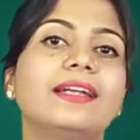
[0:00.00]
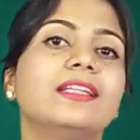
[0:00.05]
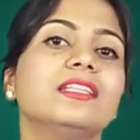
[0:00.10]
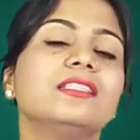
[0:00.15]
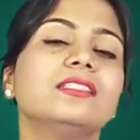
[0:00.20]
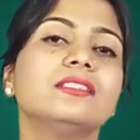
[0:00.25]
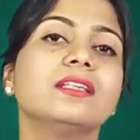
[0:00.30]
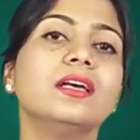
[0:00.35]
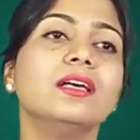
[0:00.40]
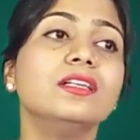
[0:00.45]
that
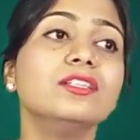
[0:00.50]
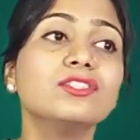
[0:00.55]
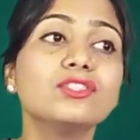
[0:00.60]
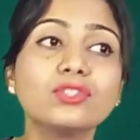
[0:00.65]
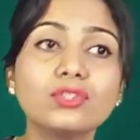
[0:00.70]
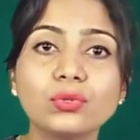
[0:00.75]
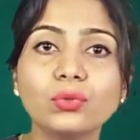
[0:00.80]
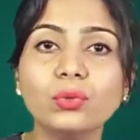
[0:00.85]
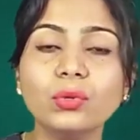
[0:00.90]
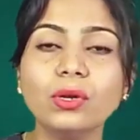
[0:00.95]
is
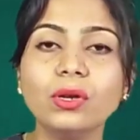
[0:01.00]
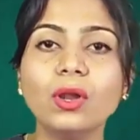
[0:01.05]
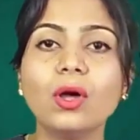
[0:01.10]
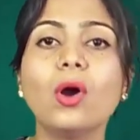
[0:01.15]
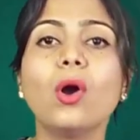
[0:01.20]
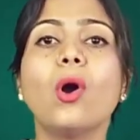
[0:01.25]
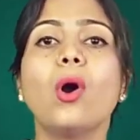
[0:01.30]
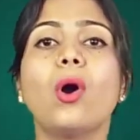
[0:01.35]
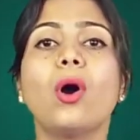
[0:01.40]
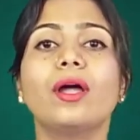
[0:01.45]
stool,
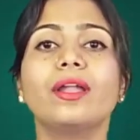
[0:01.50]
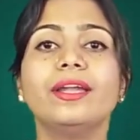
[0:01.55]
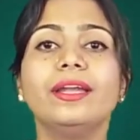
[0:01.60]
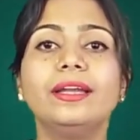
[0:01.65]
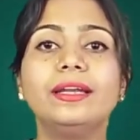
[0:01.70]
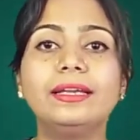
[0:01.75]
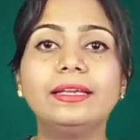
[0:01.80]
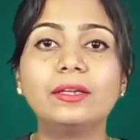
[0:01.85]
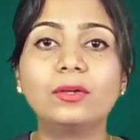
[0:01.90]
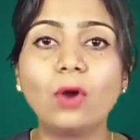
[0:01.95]
or
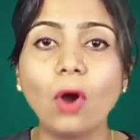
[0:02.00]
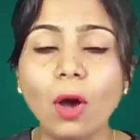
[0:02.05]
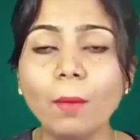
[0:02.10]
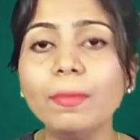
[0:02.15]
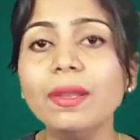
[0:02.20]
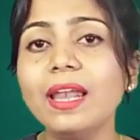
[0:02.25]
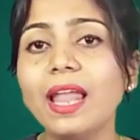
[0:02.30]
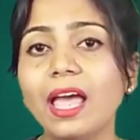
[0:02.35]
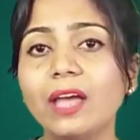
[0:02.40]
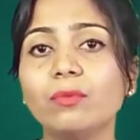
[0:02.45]
in
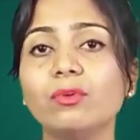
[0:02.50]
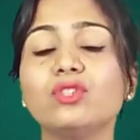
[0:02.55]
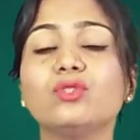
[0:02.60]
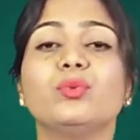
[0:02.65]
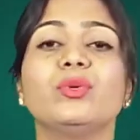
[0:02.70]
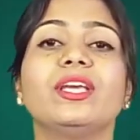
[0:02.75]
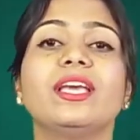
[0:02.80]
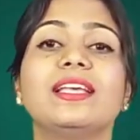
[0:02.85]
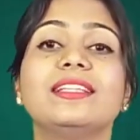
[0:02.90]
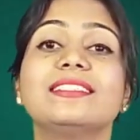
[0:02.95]
common language
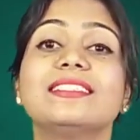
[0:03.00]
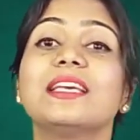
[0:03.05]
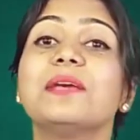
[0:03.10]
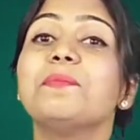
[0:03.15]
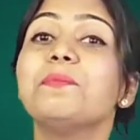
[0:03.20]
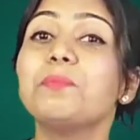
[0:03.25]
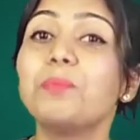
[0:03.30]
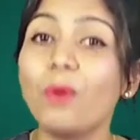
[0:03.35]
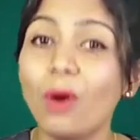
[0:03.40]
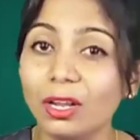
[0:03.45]
we can
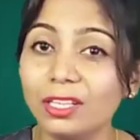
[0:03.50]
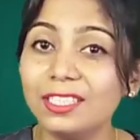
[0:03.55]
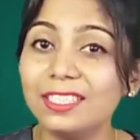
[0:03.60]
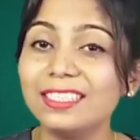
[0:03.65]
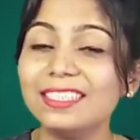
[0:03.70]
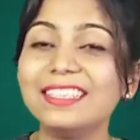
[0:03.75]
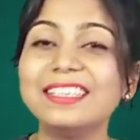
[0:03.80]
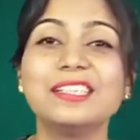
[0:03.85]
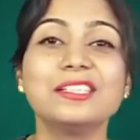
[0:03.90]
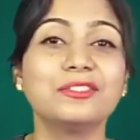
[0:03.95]
say
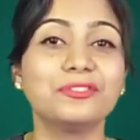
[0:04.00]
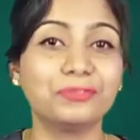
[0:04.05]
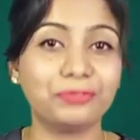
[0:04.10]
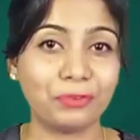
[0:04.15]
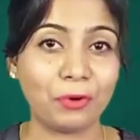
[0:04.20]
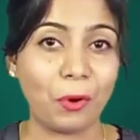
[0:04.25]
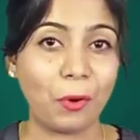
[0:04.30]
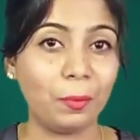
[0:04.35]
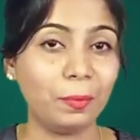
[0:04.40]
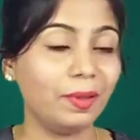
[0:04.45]
potty is
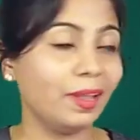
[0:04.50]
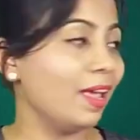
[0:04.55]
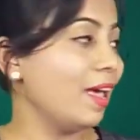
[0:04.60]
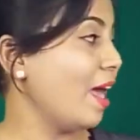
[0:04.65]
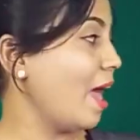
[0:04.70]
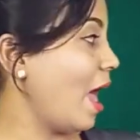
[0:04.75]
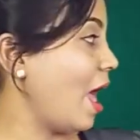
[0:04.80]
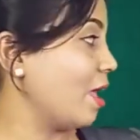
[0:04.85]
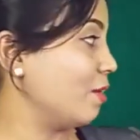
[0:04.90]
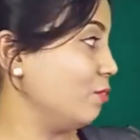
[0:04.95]
formed
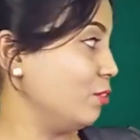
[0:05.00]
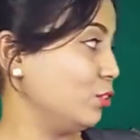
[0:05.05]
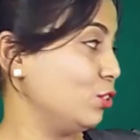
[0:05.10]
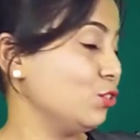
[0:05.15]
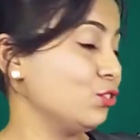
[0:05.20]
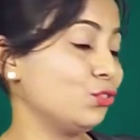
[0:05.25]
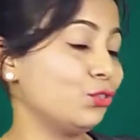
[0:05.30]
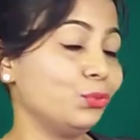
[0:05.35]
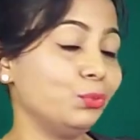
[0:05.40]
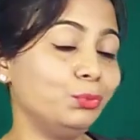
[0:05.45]
and
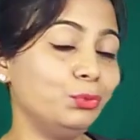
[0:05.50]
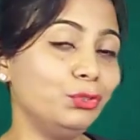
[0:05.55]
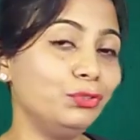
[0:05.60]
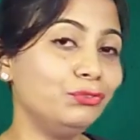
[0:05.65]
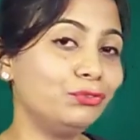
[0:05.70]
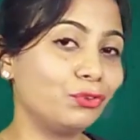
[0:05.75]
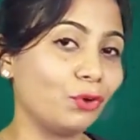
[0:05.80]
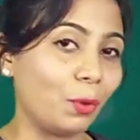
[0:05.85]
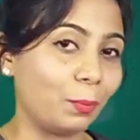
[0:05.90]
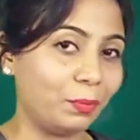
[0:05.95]
which is
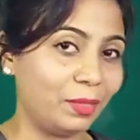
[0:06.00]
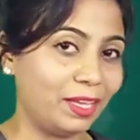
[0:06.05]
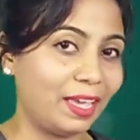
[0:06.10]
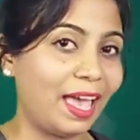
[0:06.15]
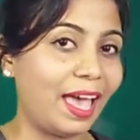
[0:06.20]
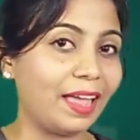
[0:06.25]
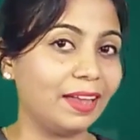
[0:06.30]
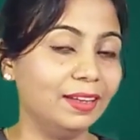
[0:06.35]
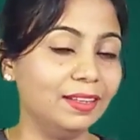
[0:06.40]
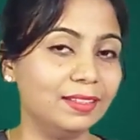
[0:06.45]
removed from the
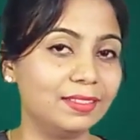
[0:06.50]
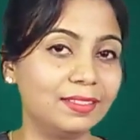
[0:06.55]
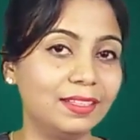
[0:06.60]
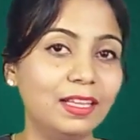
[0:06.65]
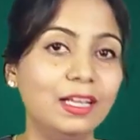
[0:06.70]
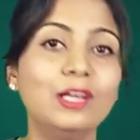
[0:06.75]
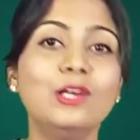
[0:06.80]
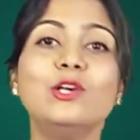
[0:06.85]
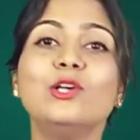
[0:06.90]
anus.